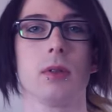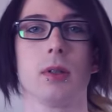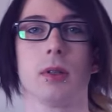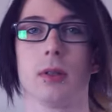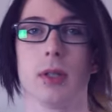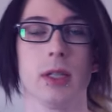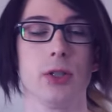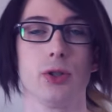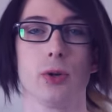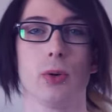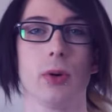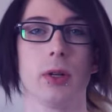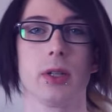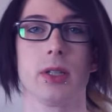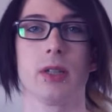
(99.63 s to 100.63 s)

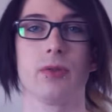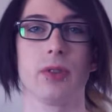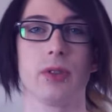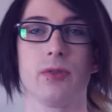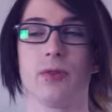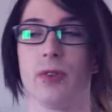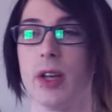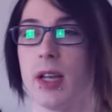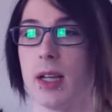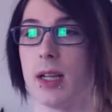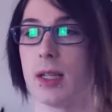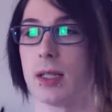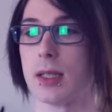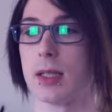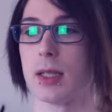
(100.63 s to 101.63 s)
enjoy different
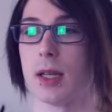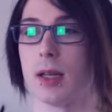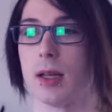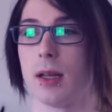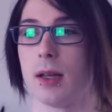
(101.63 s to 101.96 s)
things,